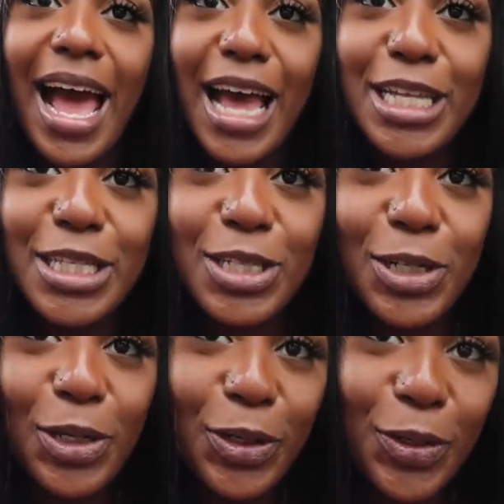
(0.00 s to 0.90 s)
I
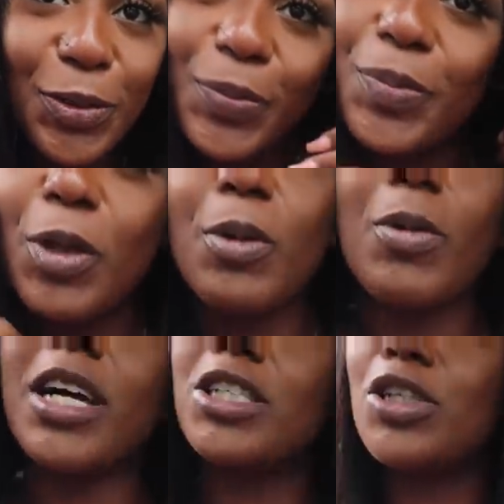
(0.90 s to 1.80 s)
do. You be
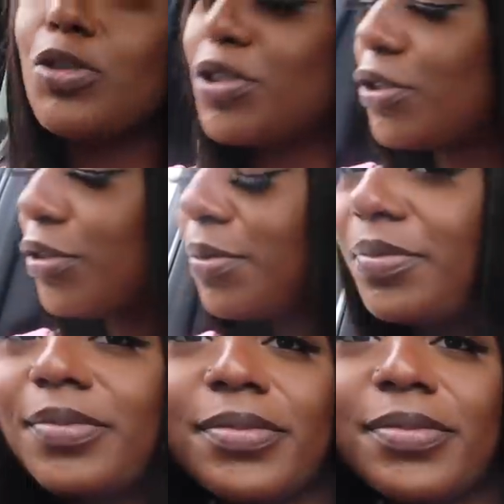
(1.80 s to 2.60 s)
watching YouTube?